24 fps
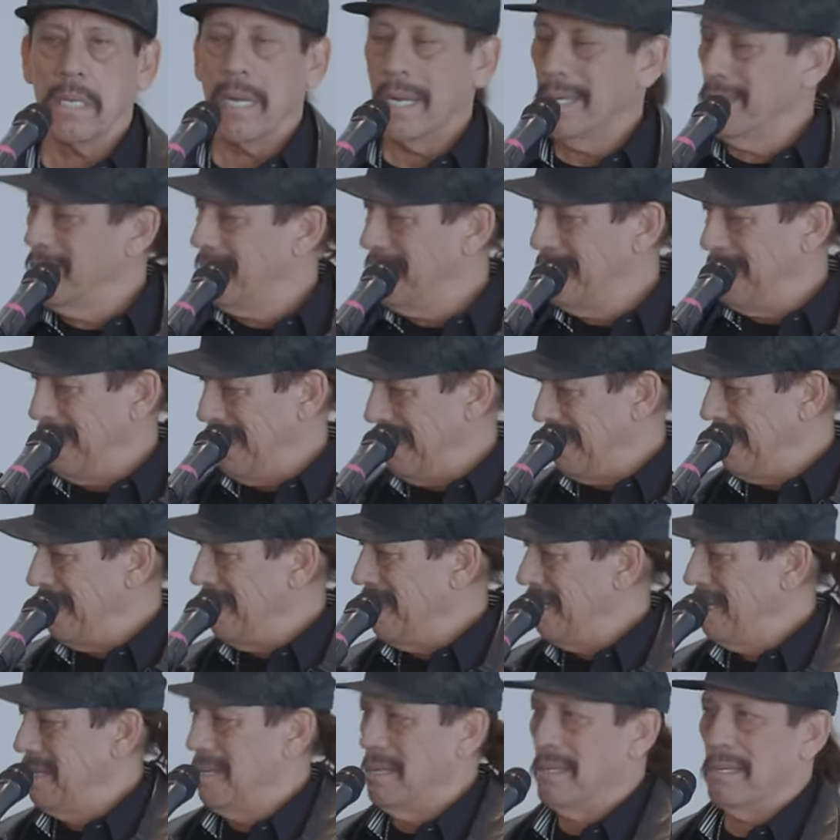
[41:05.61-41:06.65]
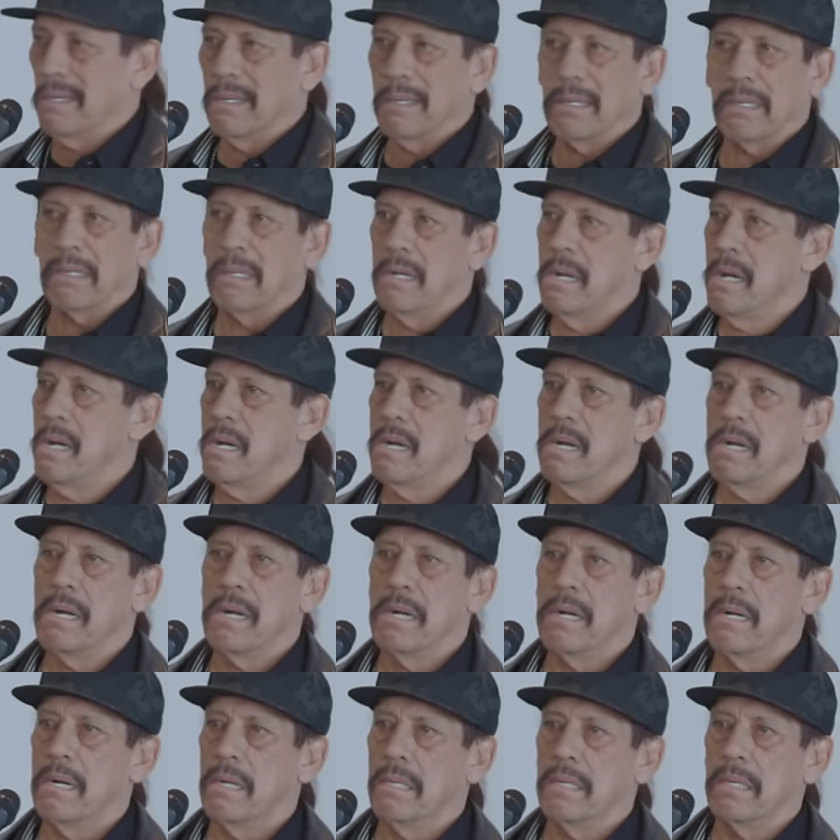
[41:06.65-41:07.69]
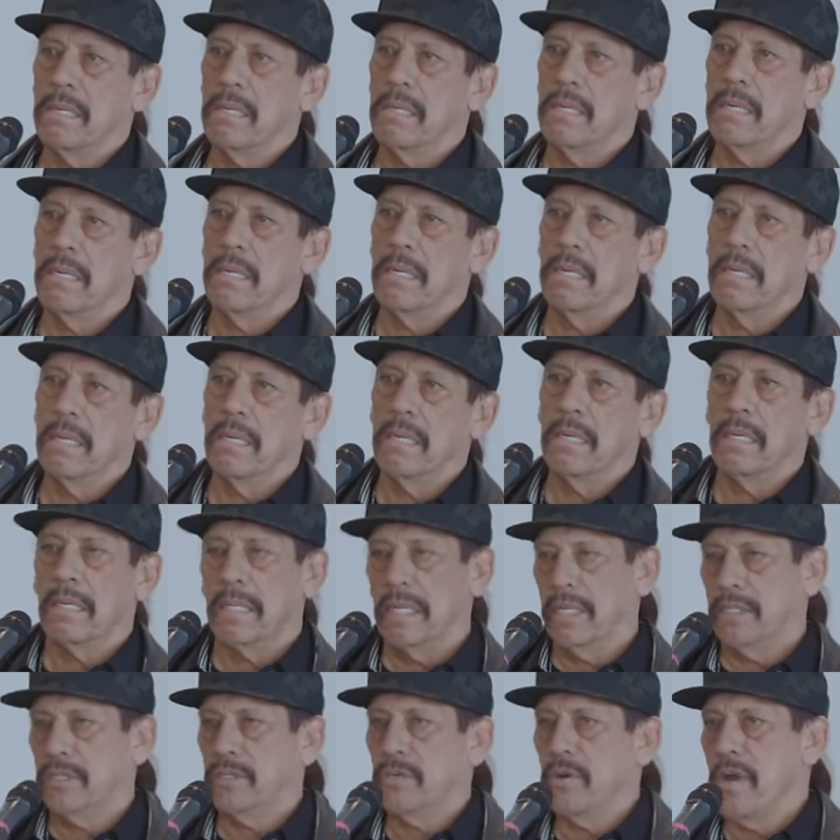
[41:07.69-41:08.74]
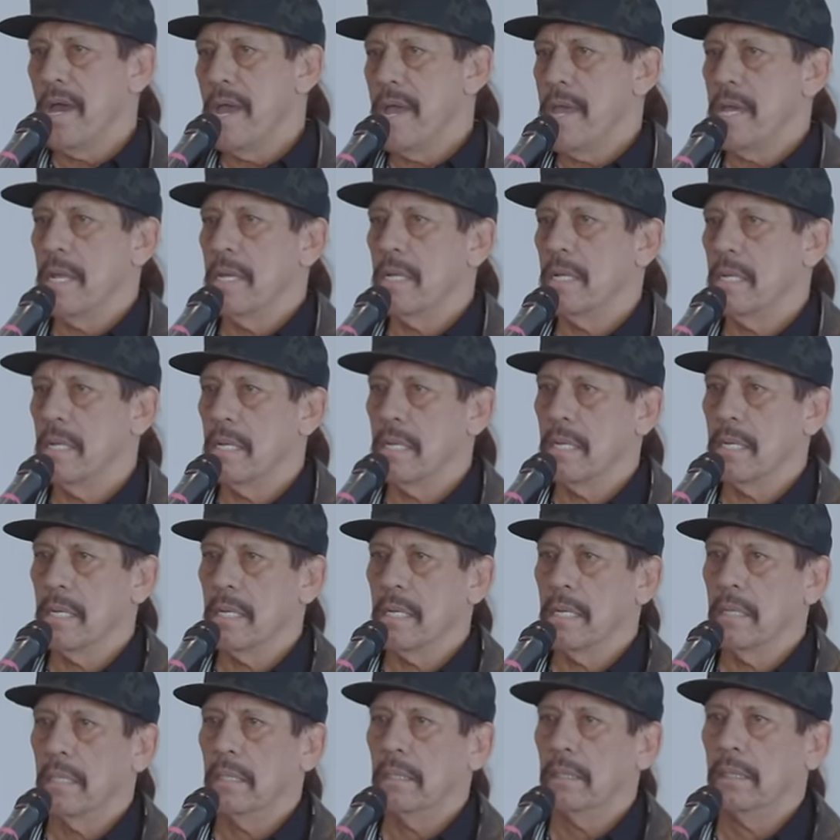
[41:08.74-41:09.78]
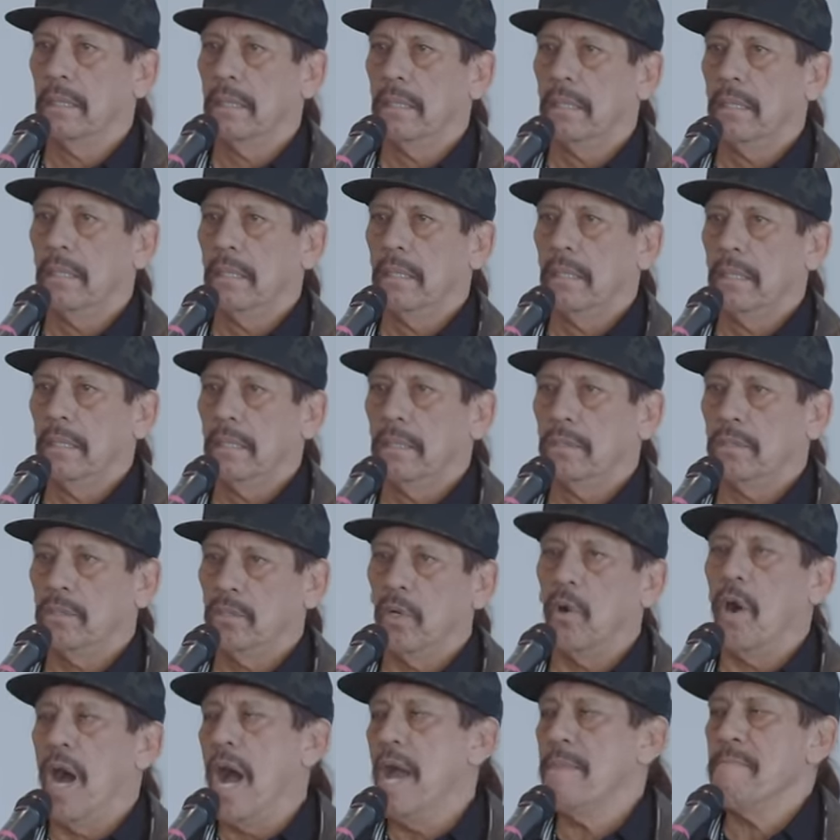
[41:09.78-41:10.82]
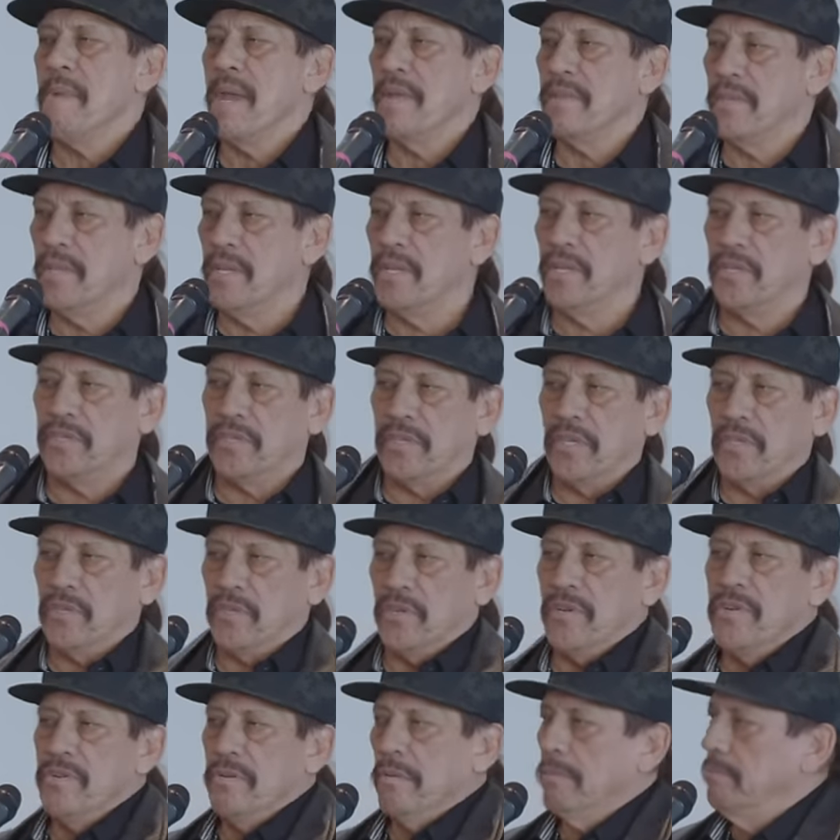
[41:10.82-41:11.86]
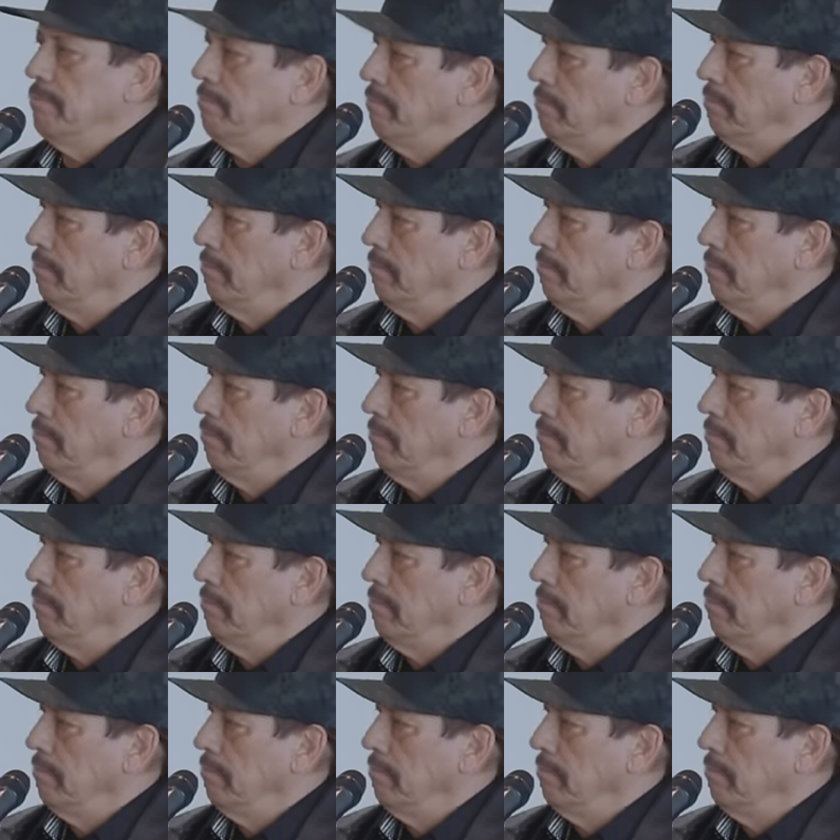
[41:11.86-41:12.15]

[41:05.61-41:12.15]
Are you kidding? Yeah. Let's try it. So I made the decision.